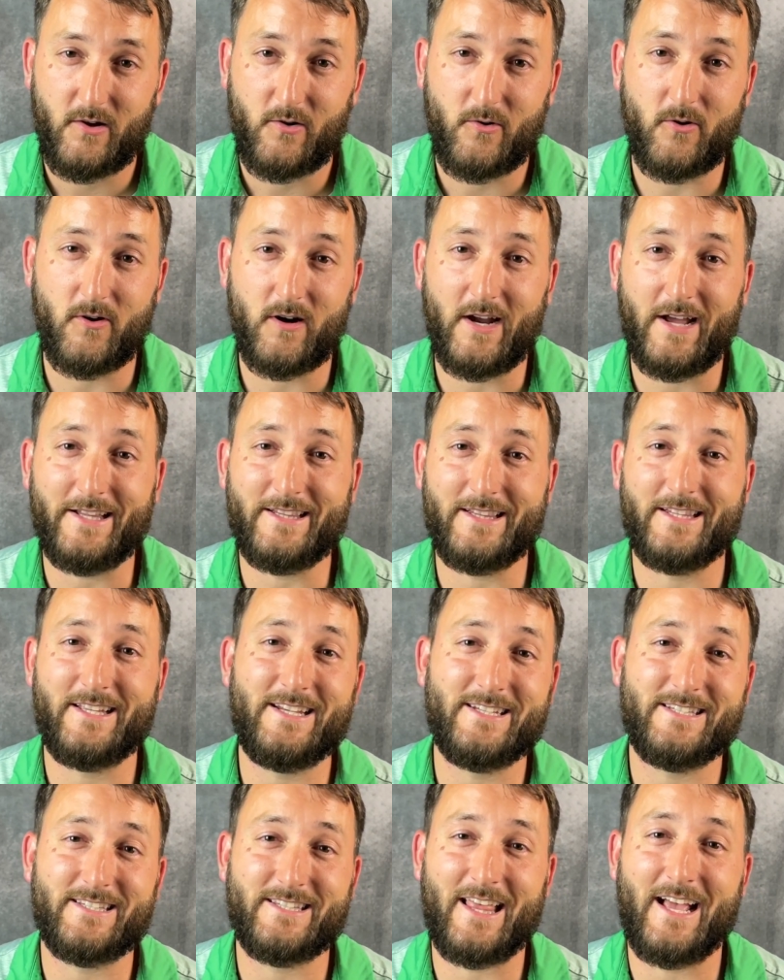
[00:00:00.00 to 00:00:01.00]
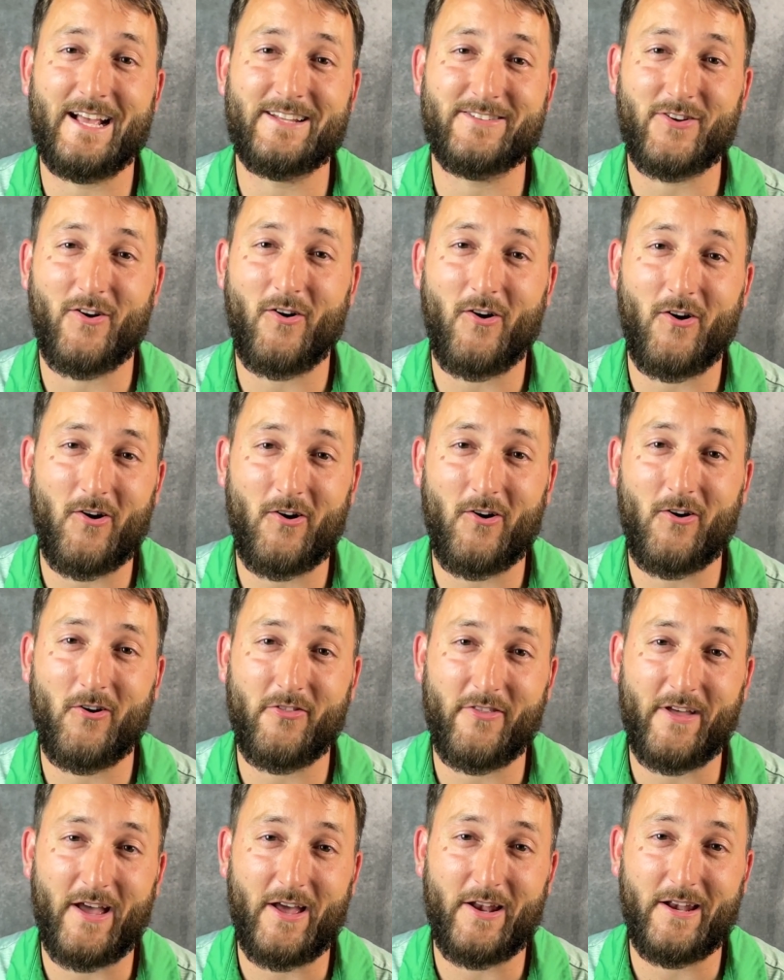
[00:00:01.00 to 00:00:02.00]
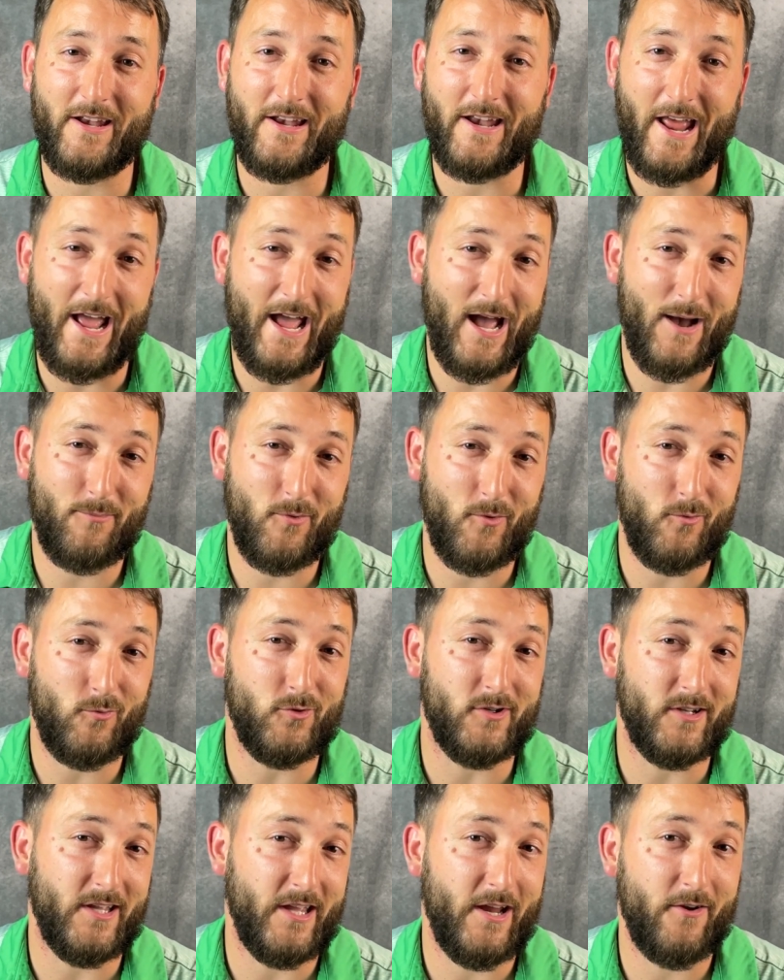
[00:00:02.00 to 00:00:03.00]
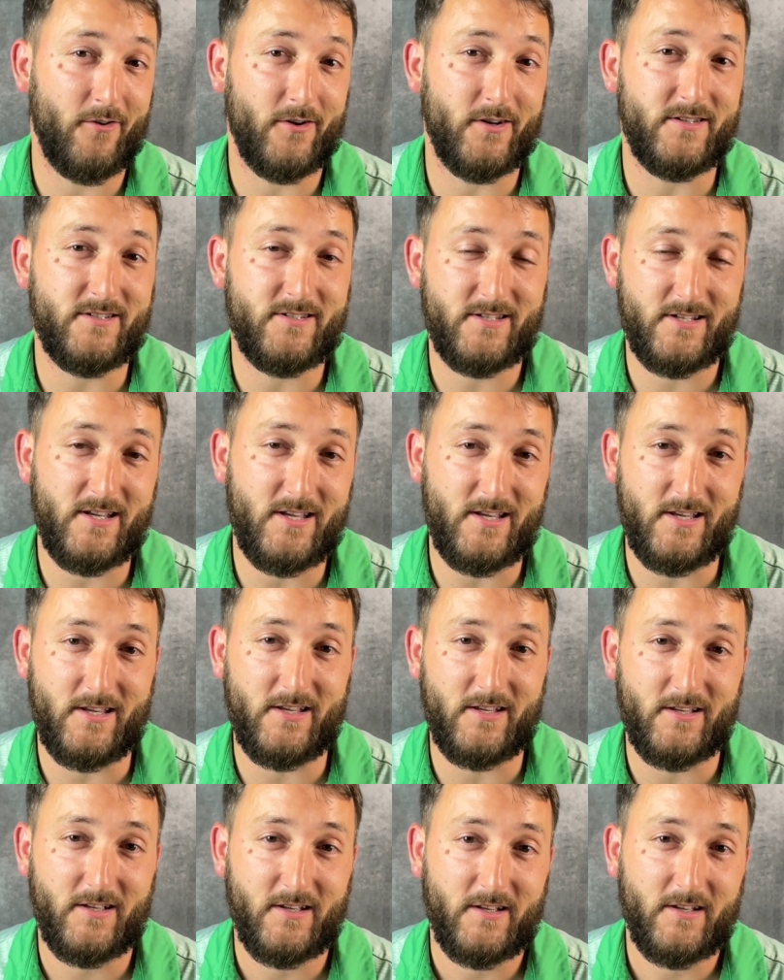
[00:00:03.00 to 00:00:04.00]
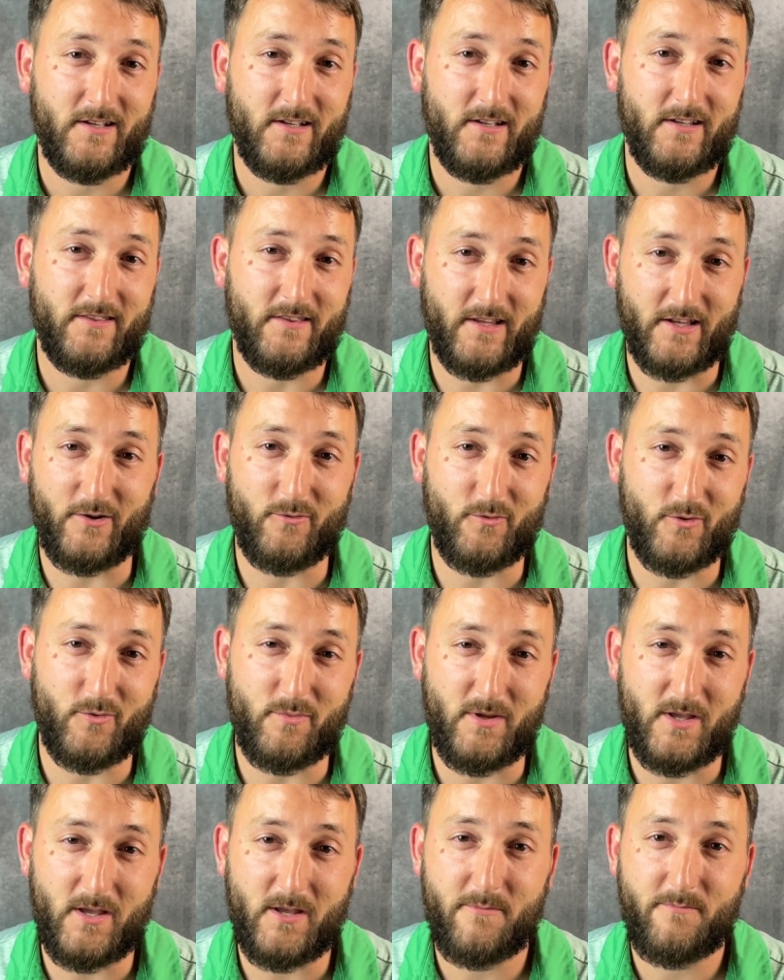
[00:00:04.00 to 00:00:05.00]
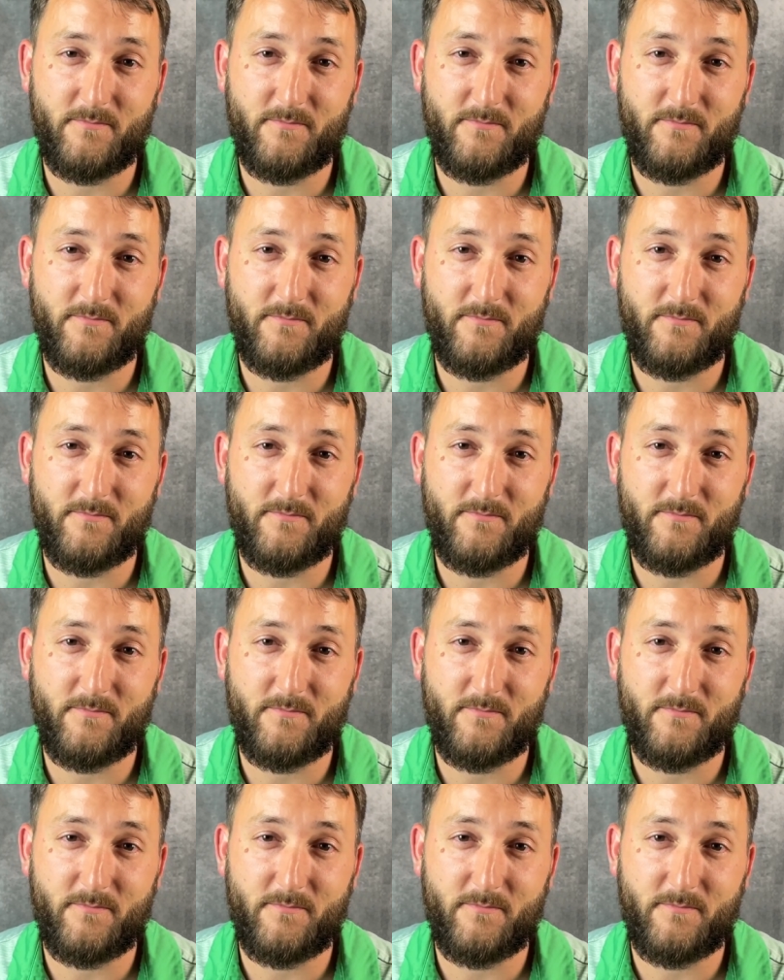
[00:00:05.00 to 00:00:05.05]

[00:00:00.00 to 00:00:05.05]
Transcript: or at least that's all that Apple will guarantee that it will be.